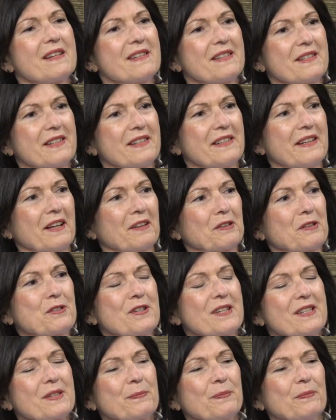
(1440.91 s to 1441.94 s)
into
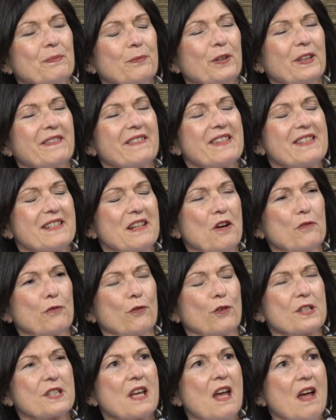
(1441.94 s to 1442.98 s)
negligence. Break this down
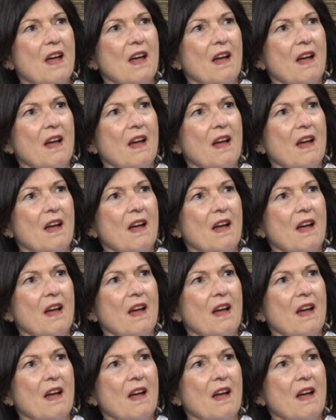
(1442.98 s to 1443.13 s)
for us.